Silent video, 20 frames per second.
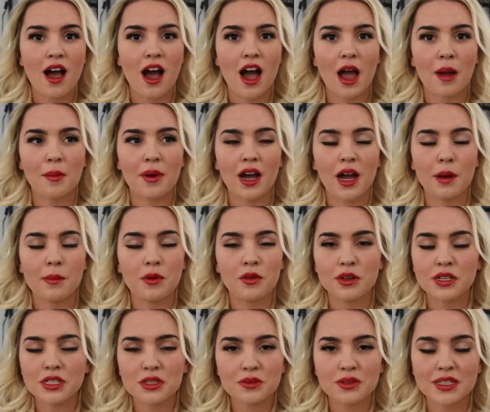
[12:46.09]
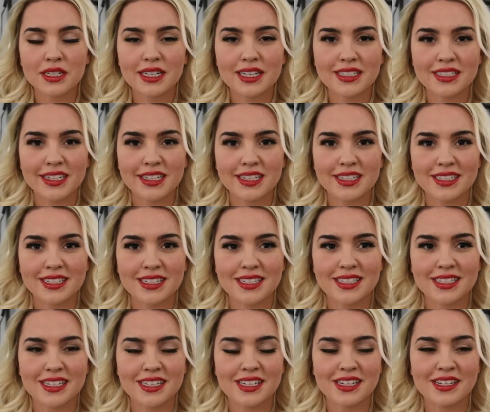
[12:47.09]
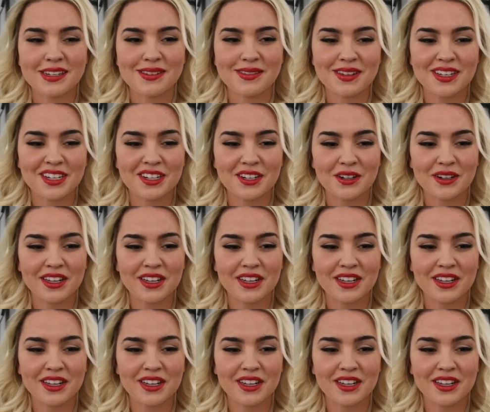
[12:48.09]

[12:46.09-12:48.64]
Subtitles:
I'm always really excited to see, you know,